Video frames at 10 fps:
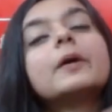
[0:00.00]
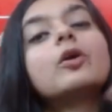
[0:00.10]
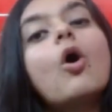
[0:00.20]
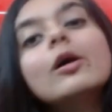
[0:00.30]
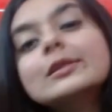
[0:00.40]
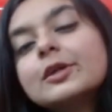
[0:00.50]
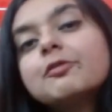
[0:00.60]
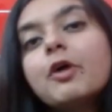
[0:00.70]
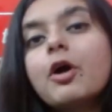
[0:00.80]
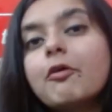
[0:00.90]
but
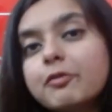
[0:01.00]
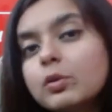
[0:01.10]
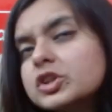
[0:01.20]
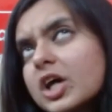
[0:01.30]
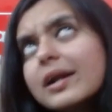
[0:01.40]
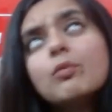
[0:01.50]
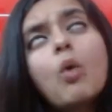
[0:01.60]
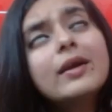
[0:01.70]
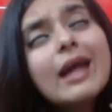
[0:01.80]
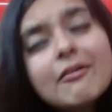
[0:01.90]
also for your future in
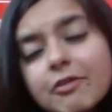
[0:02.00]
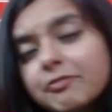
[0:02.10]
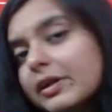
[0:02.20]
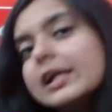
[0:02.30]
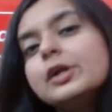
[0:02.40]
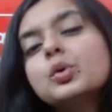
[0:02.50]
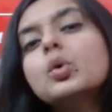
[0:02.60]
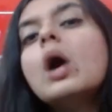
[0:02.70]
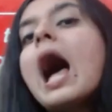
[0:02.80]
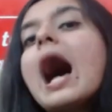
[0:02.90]
whatever field
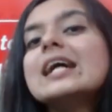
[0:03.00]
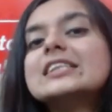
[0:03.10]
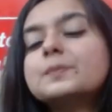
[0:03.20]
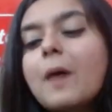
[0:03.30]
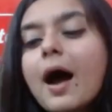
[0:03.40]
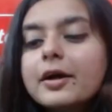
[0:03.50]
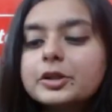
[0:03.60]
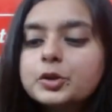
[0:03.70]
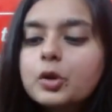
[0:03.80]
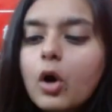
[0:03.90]
you aspire
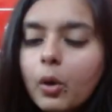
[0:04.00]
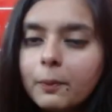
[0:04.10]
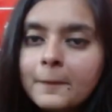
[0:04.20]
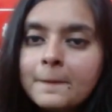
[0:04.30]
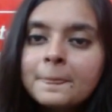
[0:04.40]
to go.